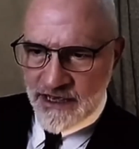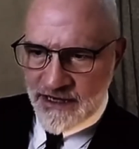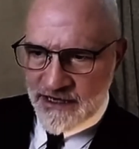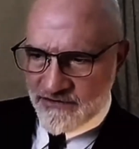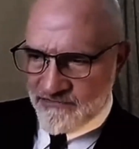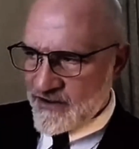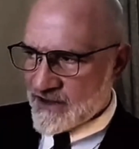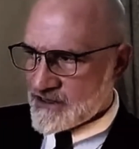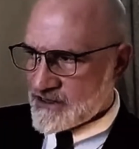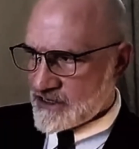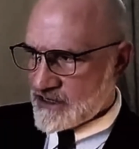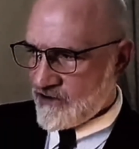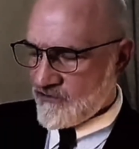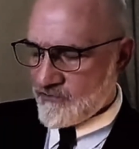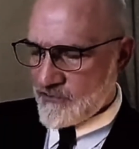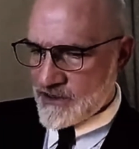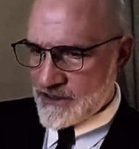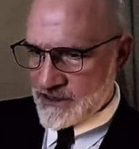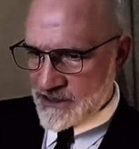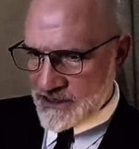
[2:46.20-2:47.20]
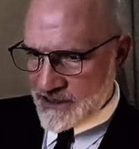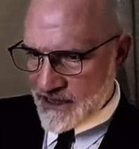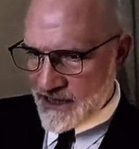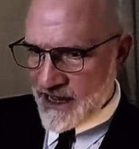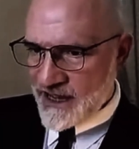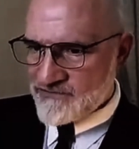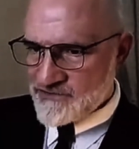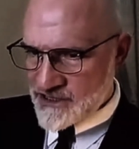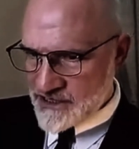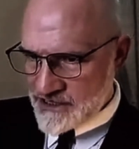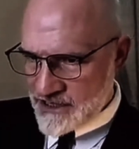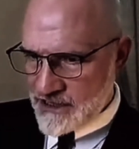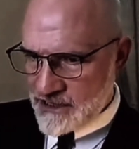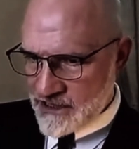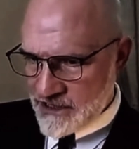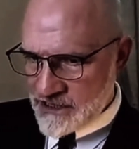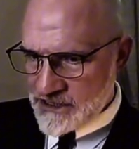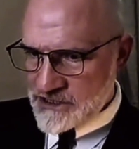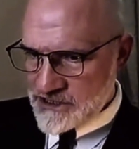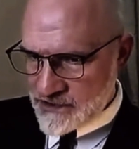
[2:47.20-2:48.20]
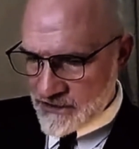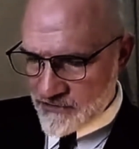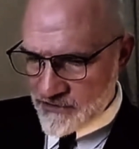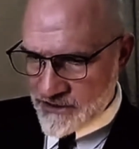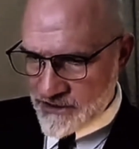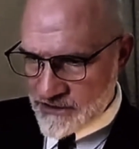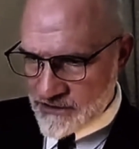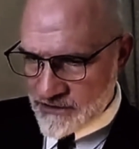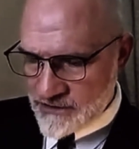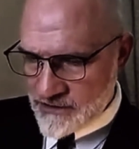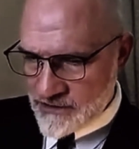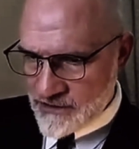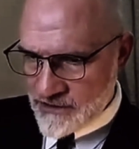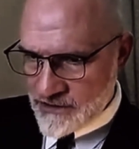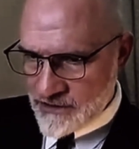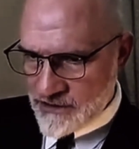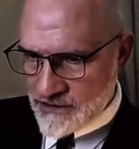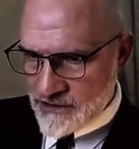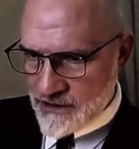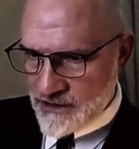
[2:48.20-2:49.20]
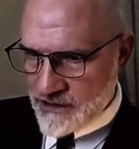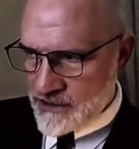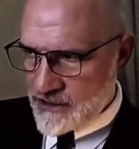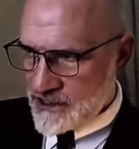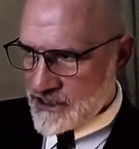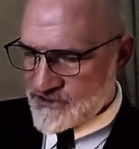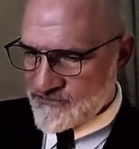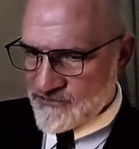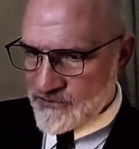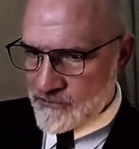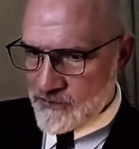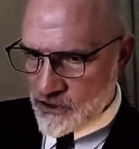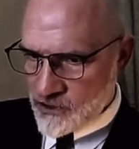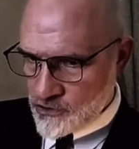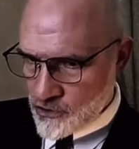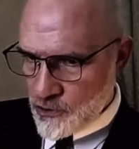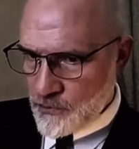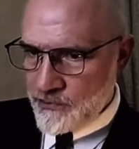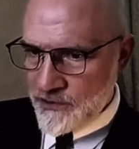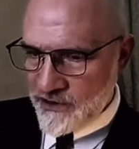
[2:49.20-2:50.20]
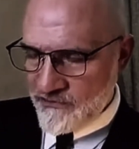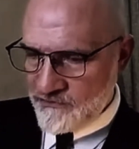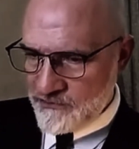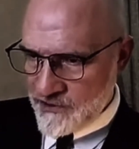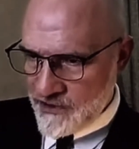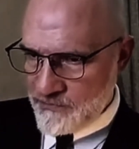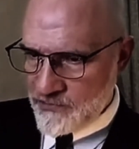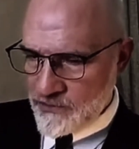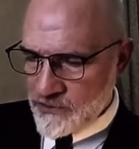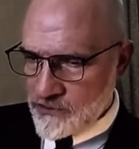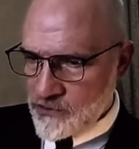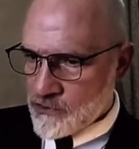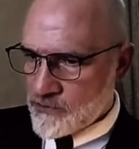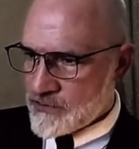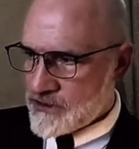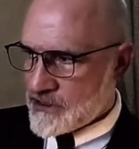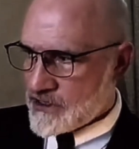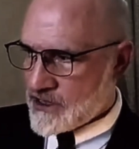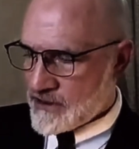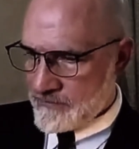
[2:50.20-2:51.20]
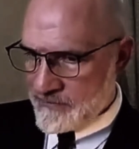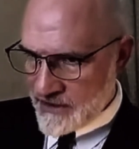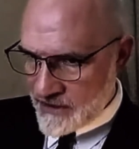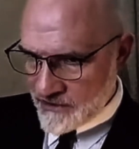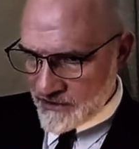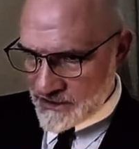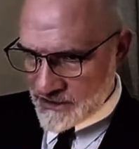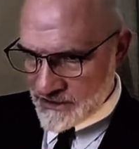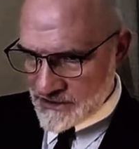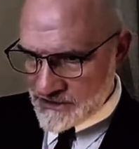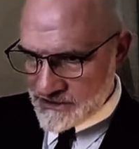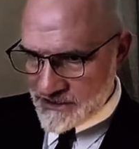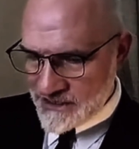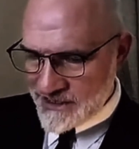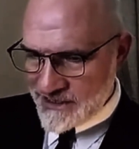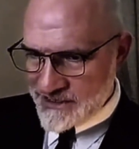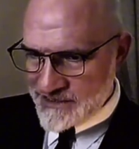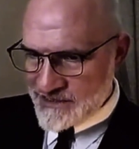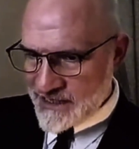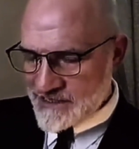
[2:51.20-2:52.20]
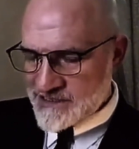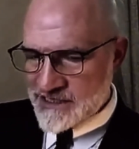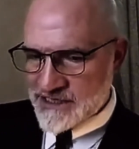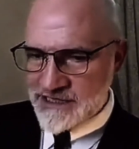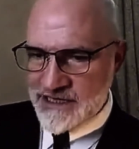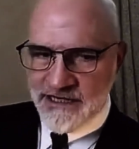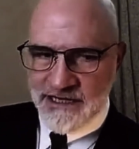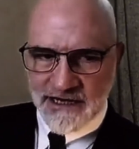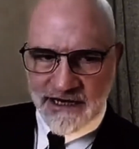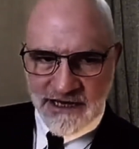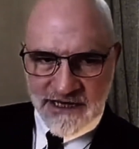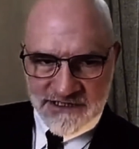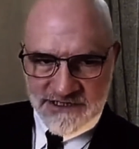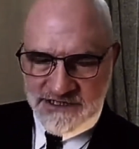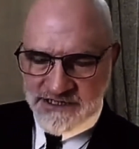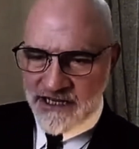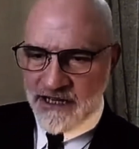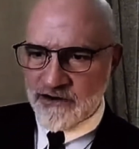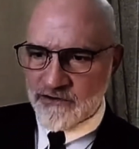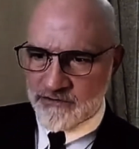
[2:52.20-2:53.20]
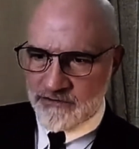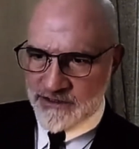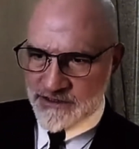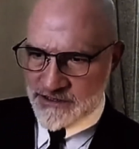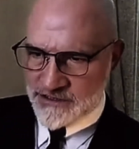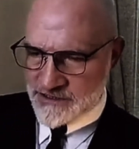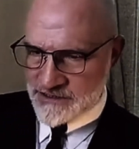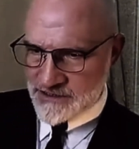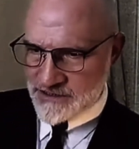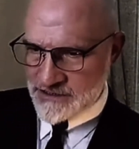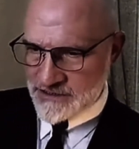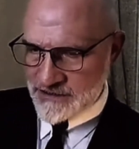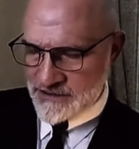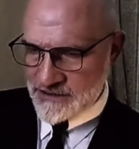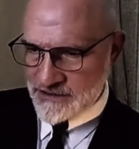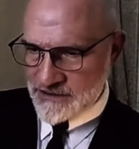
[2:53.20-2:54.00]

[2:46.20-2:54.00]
And in fact, the government that they have today in Syria is from a group of people whom the Americans designated as terrorists.